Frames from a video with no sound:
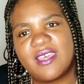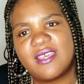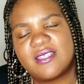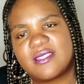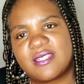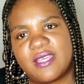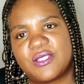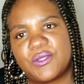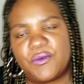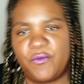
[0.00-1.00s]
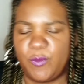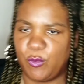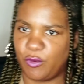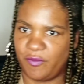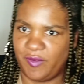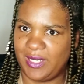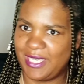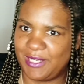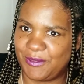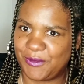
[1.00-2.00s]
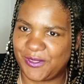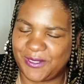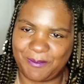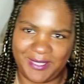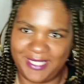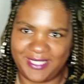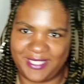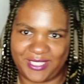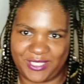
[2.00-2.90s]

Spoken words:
Stay tuned for more videos. Peace.